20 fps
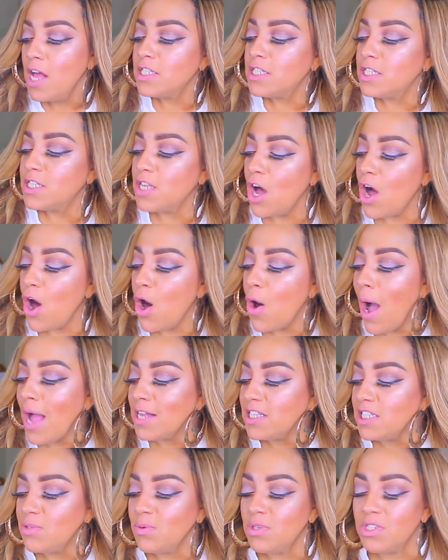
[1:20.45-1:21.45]
so
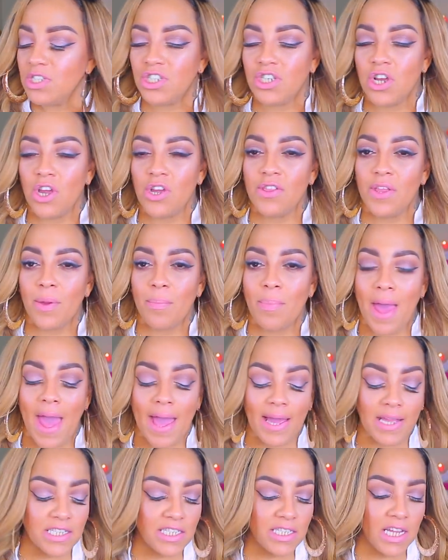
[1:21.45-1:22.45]
I just wanted to show you their
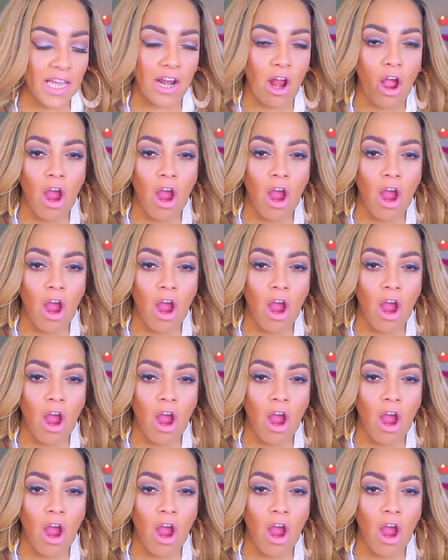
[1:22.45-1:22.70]
packaging